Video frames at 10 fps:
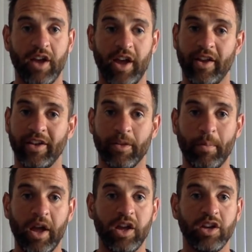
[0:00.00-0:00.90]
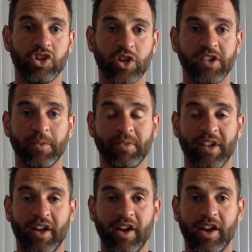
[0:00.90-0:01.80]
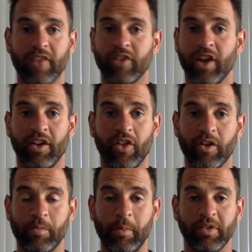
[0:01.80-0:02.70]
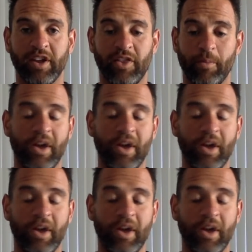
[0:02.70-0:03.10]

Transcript: And the pain should subside. I've gotten a lot of people saying the